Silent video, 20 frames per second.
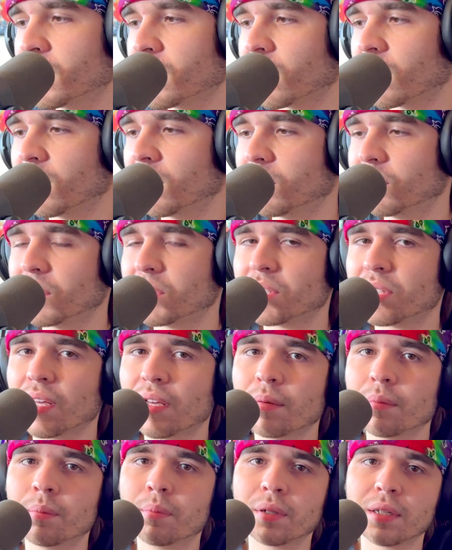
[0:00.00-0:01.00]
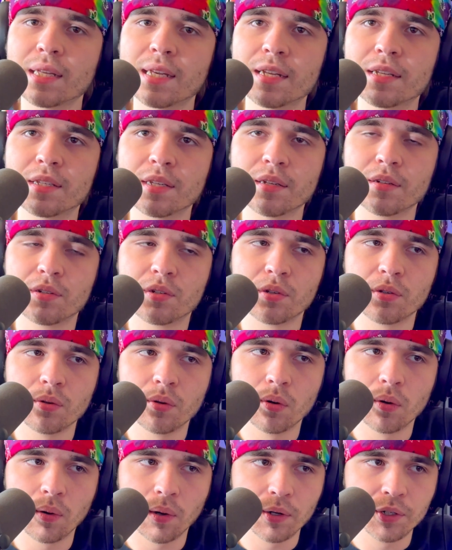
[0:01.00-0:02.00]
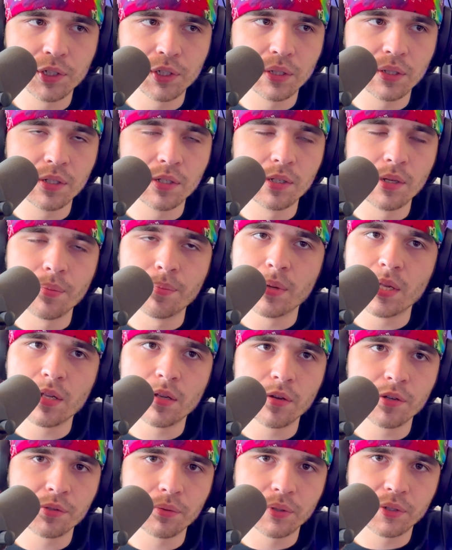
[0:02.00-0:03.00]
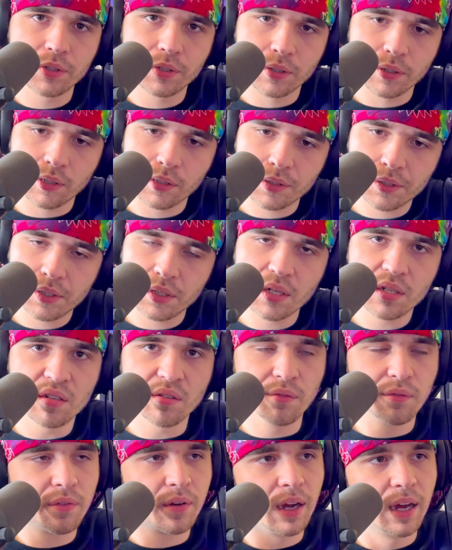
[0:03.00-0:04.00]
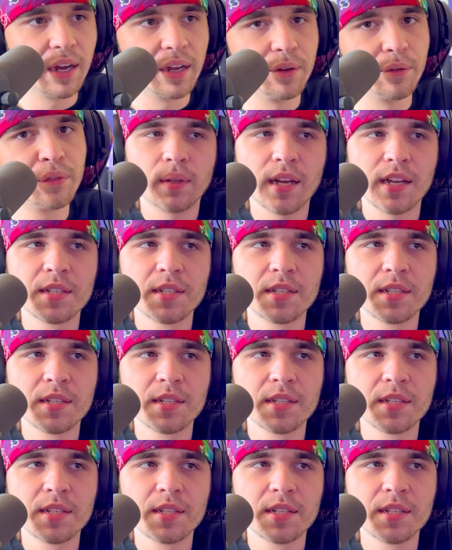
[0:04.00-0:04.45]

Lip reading: arc, which then bleeds into Origins, and Mio's, which starts season 5.